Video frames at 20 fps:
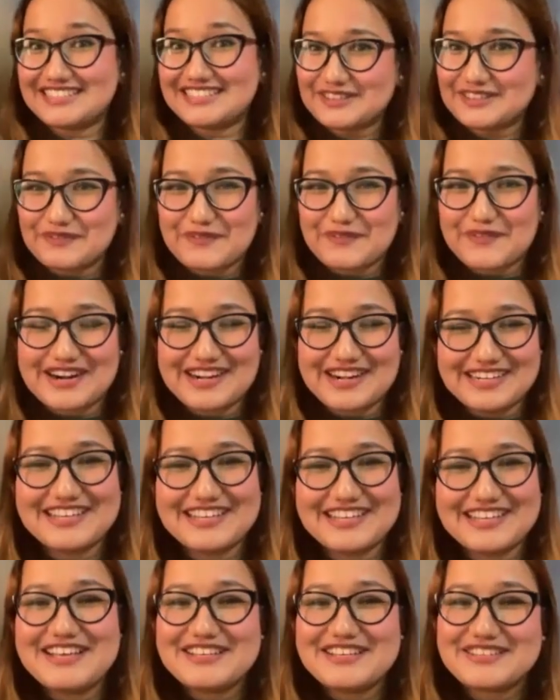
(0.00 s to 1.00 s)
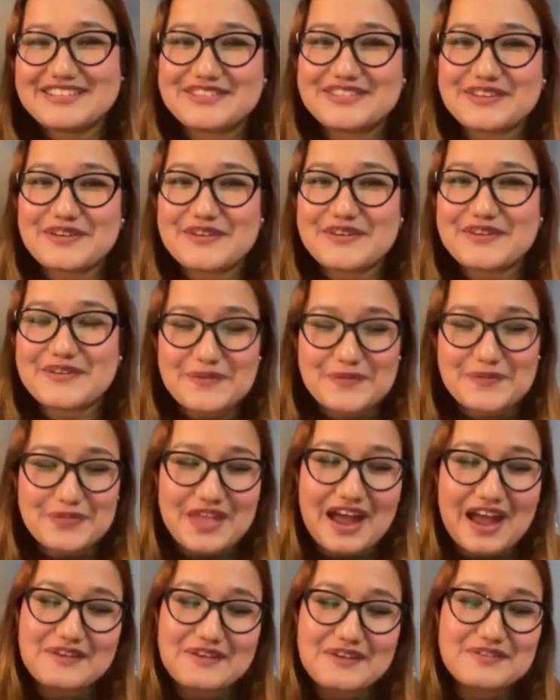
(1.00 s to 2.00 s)
digital world so
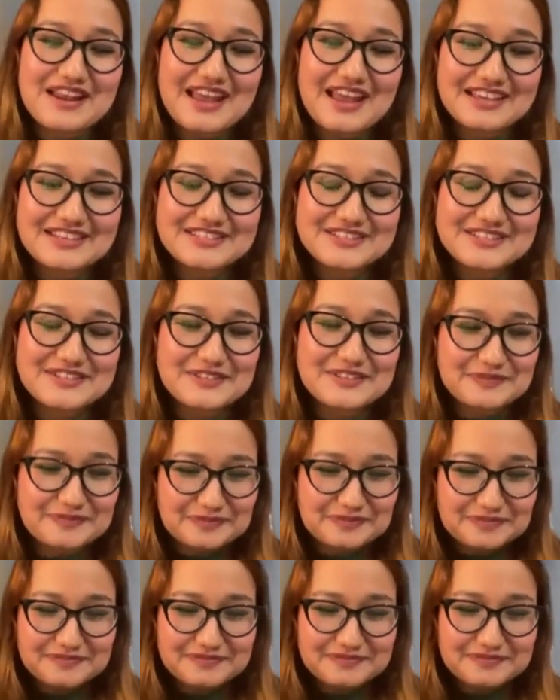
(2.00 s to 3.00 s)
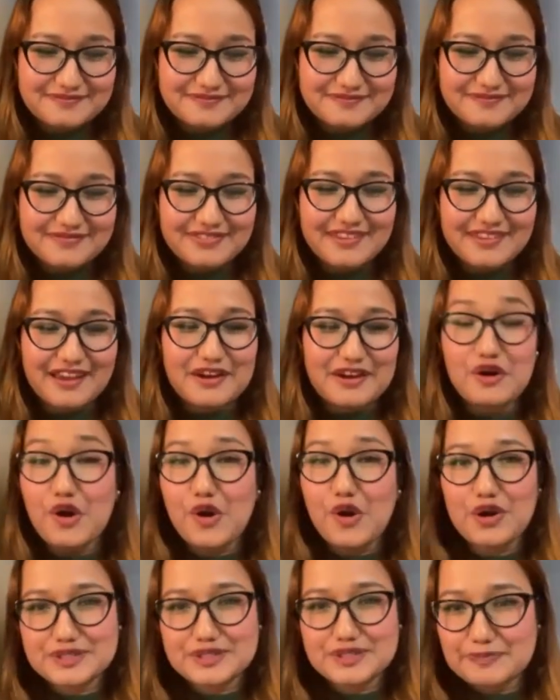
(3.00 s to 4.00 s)
i would like to
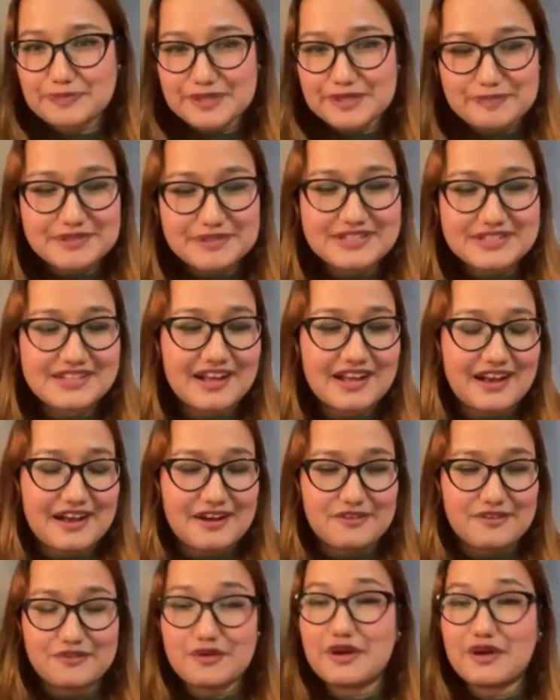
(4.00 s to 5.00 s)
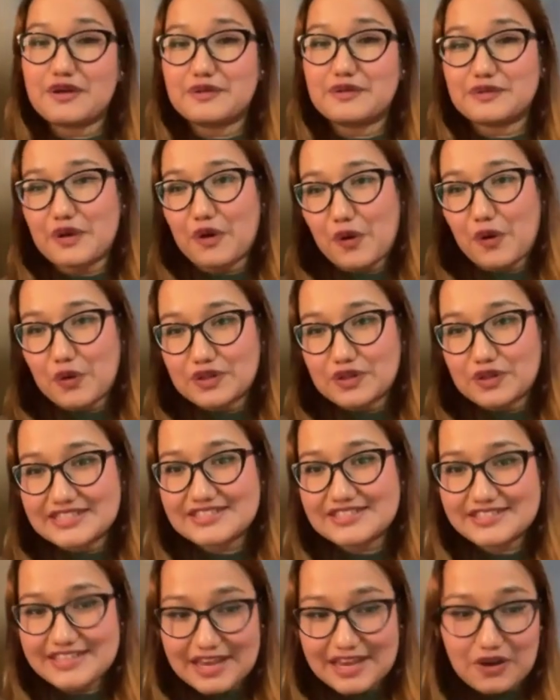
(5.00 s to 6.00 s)
urge people uh, all the
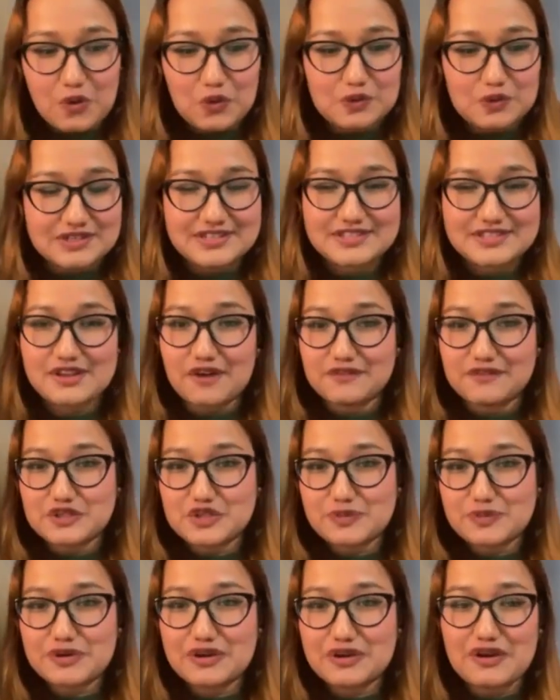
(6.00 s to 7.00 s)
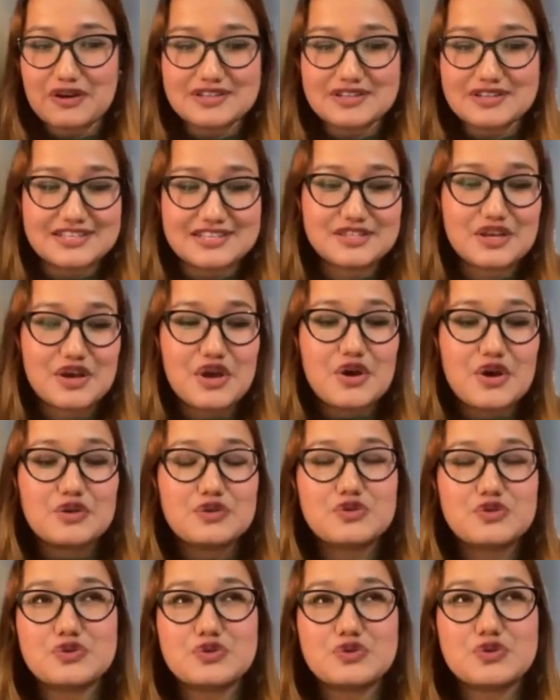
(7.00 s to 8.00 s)
stakeholders of the tuberculosis
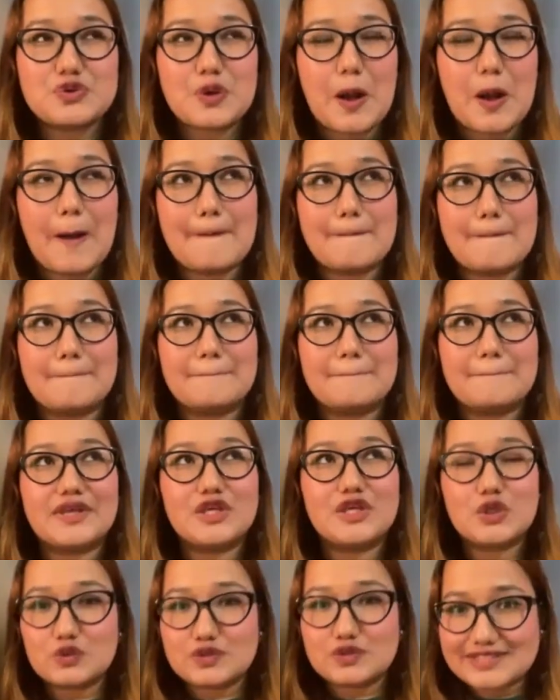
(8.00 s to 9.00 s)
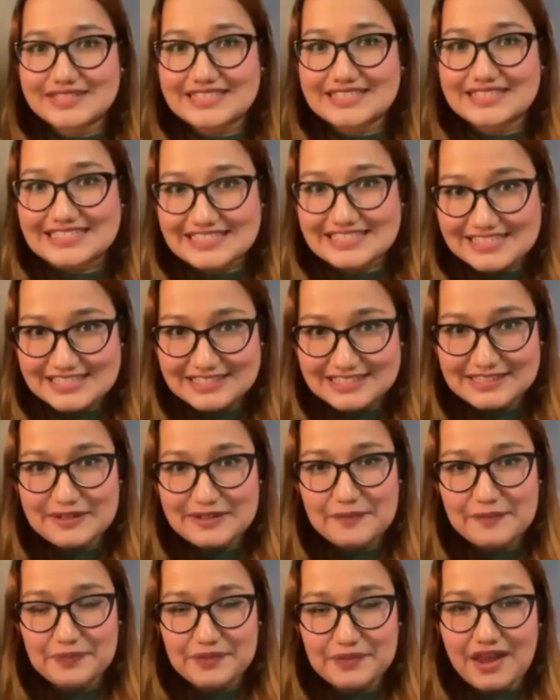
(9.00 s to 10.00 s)
to um, use the digital
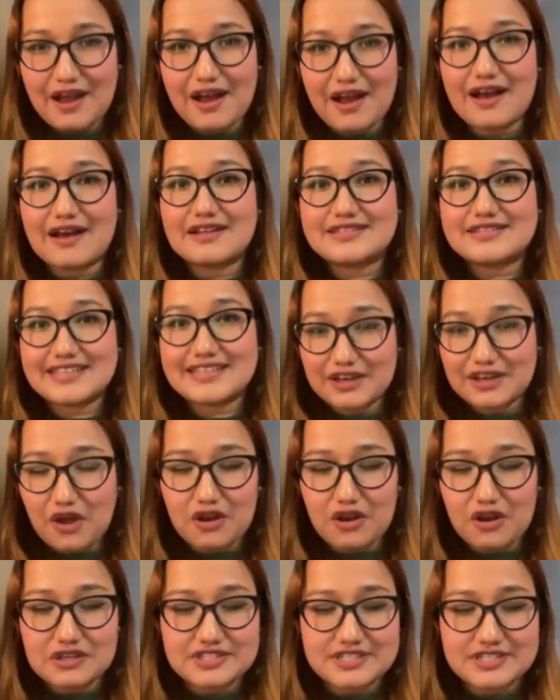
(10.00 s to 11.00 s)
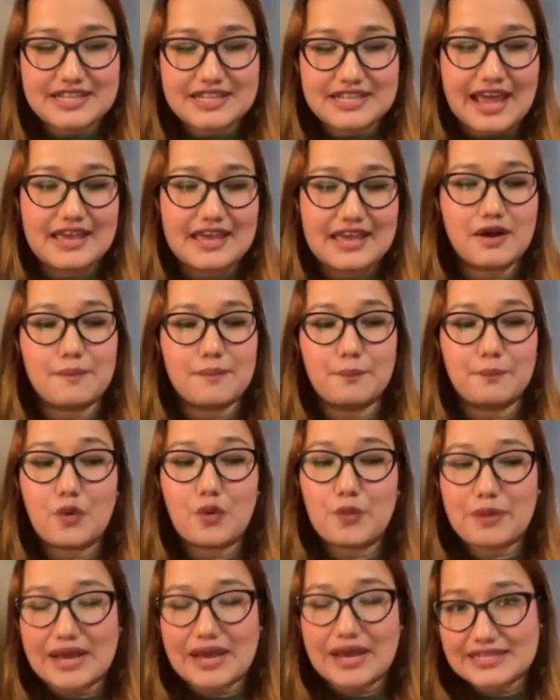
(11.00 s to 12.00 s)
uh, technology like
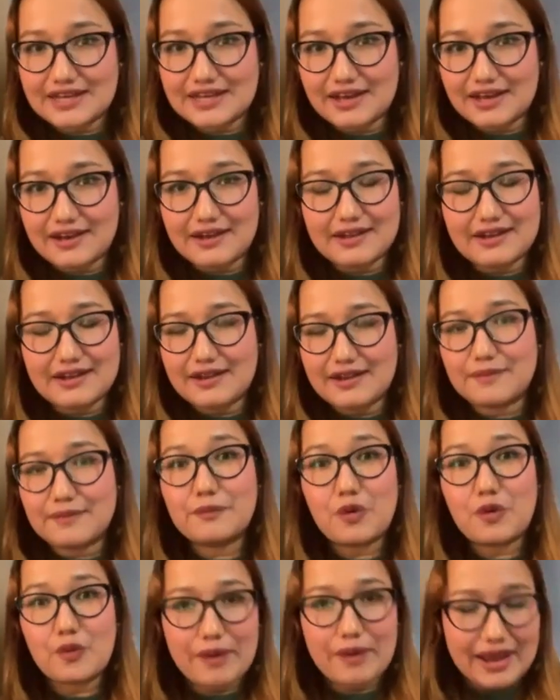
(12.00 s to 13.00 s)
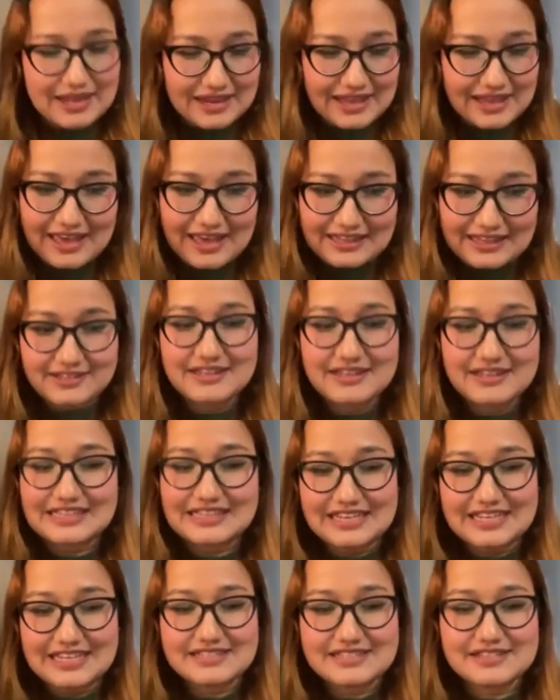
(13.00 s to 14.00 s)
mobile uh, mobile health
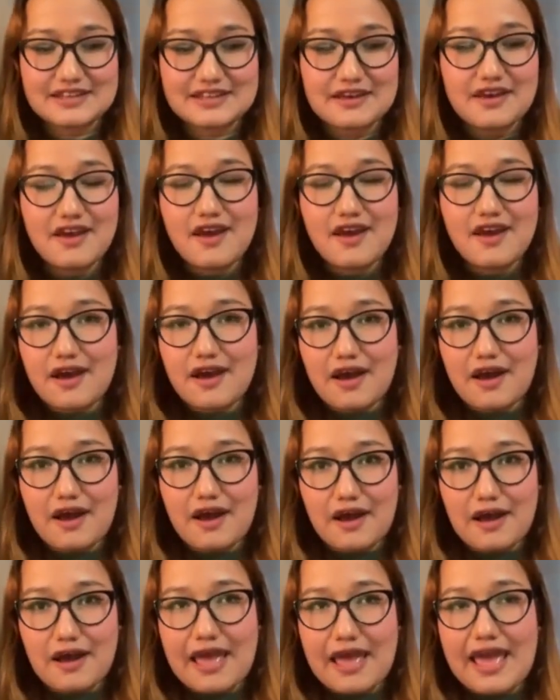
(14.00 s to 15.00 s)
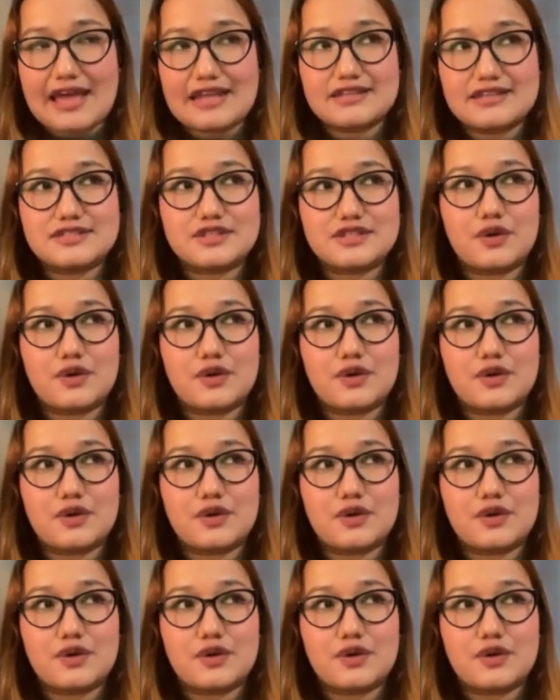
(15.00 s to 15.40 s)
clinics uh, and